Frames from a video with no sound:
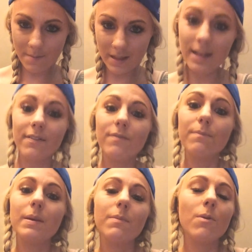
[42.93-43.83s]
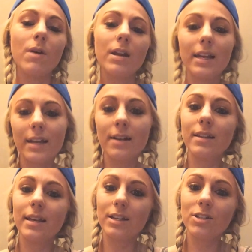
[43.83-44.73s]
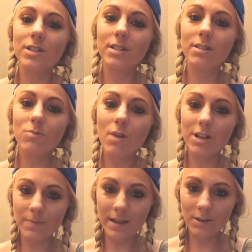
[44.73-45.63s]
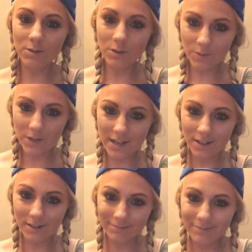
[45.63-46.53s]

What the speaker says: And then if people want to hear, they can just watch my YouTube channel